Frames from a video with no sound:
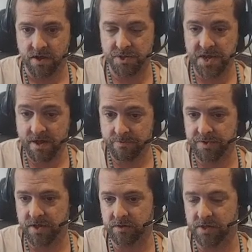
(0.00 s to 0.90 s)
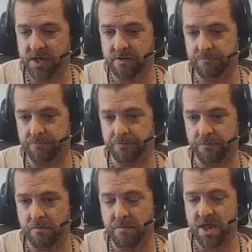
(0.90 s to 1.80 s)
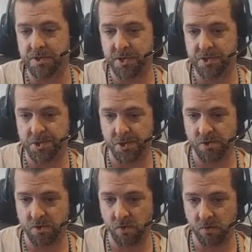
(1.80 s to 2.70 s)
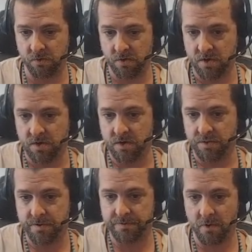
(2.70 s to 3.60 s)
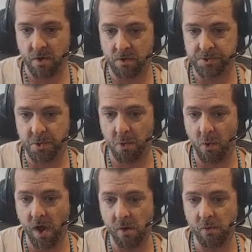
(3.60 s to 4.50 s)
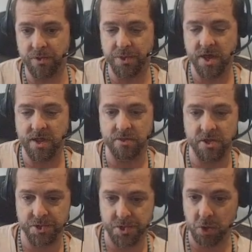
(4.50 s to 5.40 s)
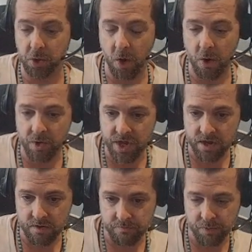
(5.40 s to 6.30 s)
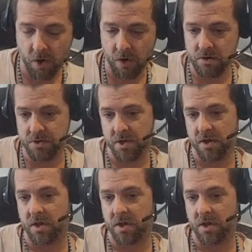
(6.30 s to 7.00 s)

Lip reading: definitely makes a circle that falls well within this glowy part,